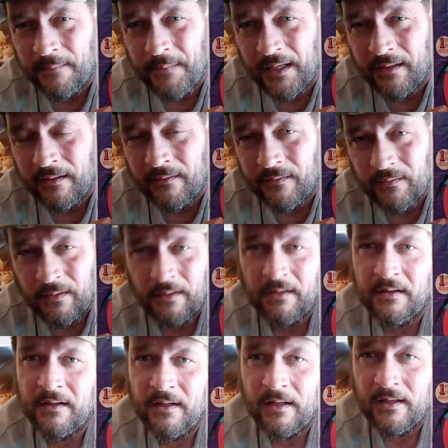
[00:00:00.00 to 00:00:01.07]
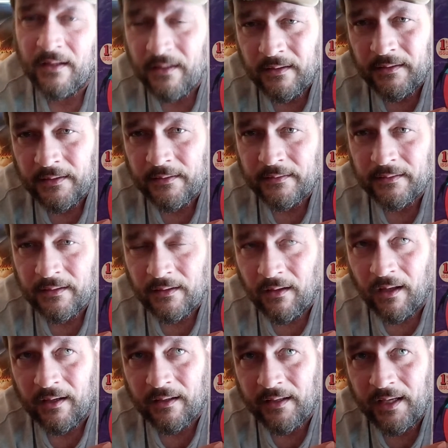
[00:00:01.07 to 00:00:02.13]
I mean, a lot of